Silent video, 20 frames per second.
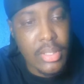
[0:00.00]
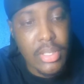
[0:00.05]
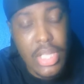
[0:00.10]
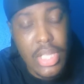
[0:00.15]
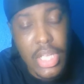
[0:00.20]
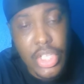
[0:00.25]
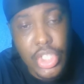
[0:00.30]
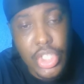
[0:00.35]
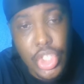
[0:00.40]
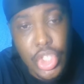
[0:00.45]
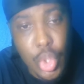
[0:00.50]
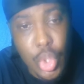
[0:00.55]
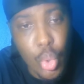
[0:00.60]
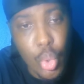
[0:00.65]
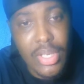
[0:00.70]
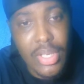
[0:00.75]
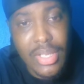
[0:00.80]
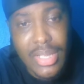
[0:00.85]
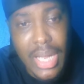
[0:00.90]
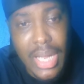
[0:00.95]
They
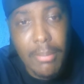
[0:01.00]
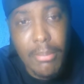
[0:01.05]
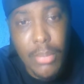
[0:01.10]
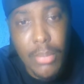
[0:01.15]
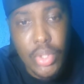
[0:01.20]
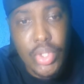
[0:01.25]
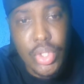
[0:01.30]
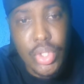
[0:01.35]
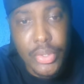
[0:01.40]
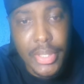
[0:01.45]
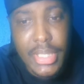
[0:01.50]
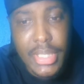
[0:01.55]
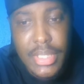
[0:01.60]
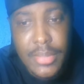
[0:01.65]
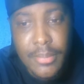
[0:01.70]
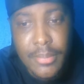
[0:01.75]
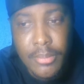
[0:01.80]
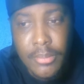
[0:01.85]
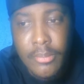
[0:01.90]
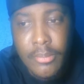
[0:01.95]
showed that much grit
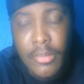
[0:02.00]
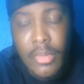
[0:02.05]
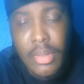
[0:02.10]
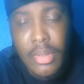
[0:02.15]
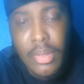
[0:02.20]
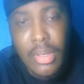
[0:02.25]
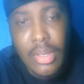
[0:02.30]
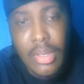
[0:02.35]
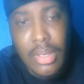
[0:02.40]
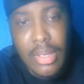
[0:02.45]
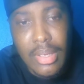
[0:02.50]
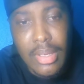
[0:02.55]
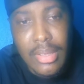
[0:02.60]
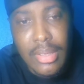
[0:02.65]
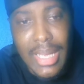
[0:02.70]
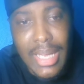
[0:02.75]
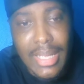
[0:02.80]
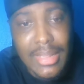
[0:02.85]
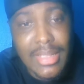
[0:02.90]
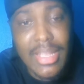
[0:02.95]

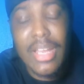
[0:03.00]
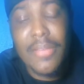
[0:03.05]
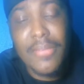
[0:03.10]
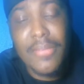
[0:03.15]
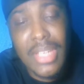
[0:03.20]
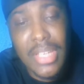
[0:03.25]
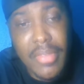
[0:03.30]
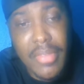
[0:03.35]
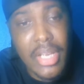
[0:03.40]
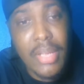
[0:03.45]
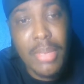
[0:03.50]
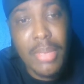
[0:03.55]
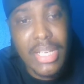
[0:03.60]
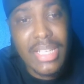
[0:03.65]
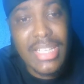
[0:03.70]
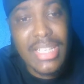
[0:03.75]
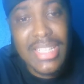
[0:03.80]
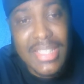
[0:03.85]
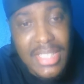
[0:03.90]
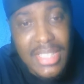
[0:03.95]
that they have given him
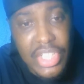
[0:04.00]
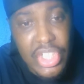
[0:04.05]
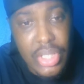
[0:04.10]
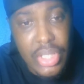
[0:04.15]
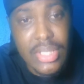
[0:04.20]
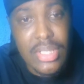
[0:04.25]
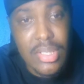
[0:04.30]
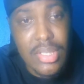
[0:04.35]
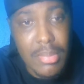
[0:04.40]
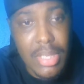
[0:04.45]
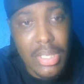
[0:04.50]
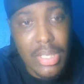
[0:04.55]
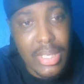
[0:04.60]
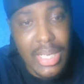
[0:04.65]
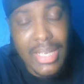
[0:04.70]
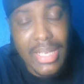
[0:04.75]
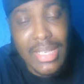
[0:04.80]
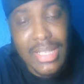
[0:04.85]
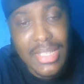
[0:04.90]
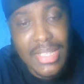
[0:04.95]
a decision to make.
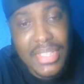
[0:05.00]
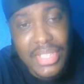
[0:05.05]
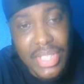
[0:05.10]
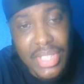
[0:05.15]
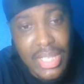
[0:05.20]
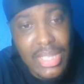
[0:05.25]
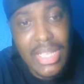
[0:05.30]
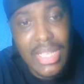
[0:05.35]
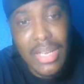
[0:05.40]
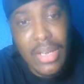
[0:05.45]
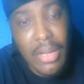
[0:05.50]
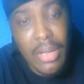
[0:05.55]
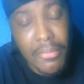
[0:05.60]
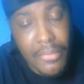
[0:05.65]
And he said that a